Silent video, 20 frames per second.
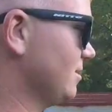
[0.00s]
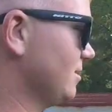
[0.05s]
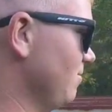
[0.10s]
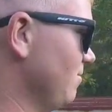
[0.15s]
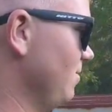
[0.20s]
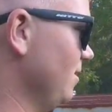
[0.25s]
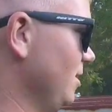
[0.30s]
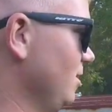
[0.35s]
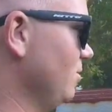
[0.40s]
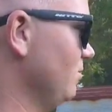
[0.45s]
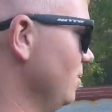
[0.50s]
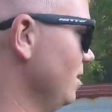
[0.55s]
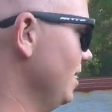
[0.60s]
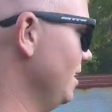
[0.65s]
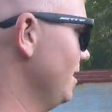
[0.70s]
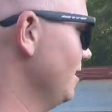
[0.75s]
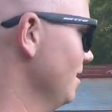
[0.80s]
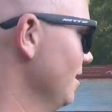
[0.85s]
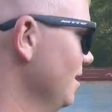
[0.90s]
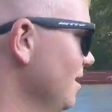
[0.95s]
to be
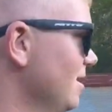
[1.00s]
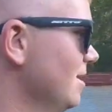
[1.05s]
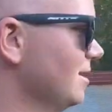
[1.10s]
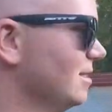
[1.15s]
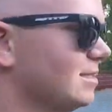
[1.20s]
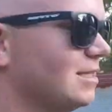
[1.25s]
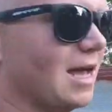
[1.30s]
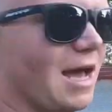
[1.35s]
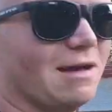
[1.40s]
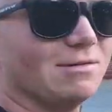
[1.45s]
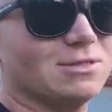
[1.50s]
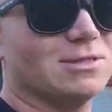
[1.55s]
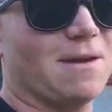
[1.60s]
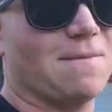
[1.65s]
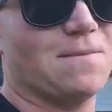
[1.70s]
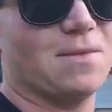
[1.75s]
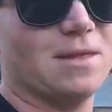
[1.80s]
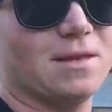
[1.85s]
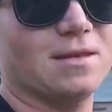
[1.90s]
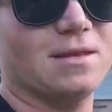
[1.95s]
unique, to have
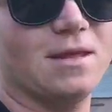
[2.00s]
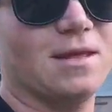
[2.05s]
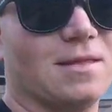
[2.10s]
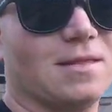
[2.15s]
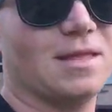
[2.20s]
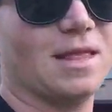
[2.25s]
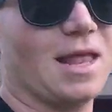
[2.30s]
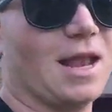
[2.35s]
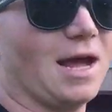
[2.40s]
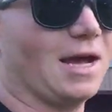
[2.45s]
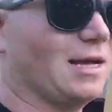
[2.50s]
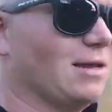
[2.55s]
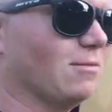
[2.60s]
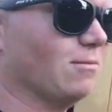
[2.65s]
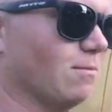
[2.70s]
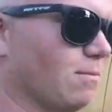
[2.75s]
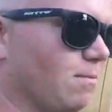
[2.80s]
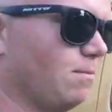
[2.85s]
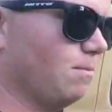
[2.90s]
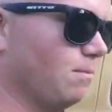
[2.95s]
something that I
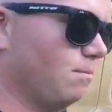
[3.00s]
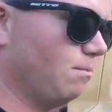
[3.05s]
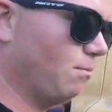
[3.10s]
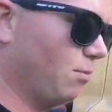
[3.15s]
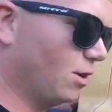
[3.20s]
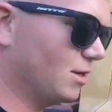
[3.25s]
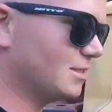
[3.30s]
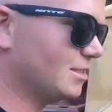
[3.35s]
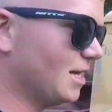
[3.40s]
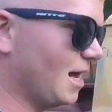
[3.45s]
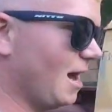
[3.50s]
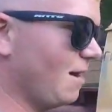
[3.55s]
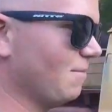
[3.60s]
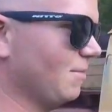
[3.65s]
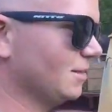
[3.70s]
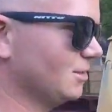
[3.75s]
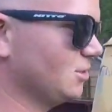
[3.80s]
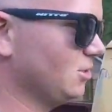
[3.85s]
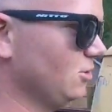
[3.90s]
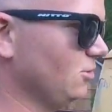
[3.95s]
can put time
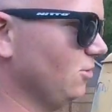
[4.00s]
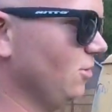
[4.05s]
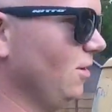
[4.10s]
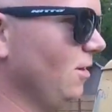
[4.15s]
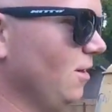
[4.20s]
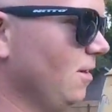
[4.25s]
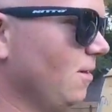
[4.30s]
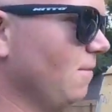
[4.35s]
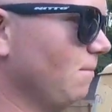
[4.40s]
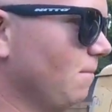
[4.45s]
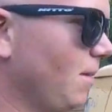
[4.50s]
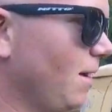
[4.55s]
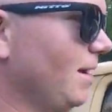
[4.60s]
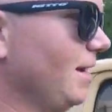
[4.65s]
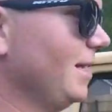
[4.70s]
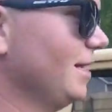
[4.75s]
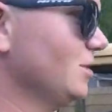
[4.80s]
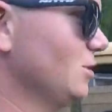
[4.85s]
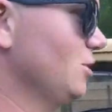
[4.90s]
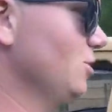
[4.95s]
into,
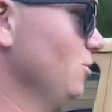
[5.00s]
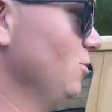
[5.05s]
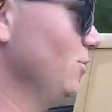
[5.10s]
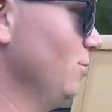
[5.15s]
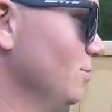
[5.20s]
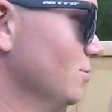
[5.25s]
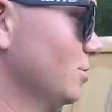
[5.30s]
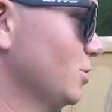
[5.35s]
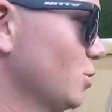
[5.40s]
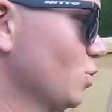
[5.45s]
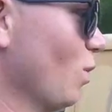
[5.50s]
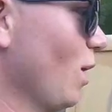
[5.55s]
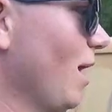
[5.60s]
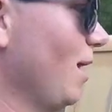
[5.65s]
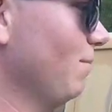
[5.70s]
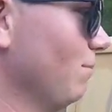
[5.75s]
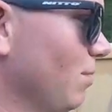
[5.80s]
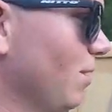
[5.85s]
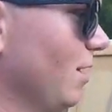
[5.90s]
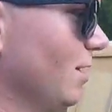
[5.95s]
money into,
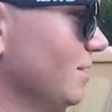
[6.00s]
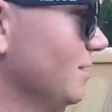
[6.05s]
sweat, blood,